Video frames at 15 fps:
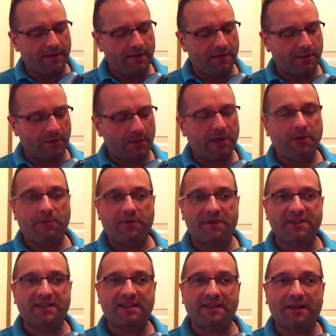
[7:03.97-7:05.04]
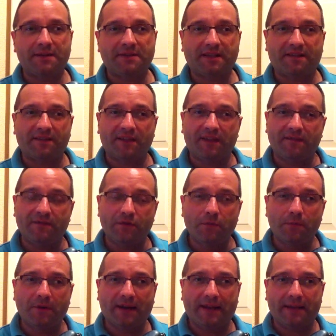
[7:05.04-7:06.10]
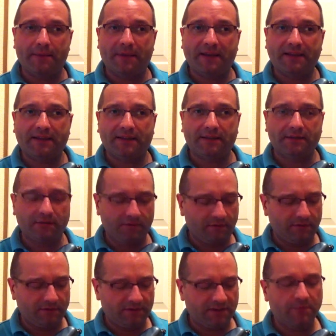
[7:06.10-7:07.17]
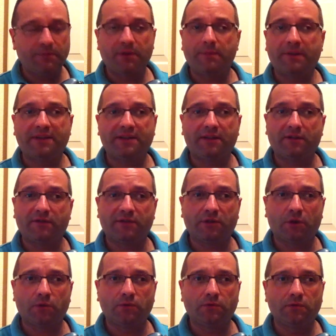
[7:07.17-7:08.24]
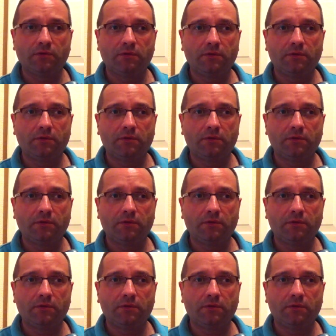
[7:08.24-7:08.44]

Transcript: the problem with this guitar is that if you play a bending, simple bending of a tone,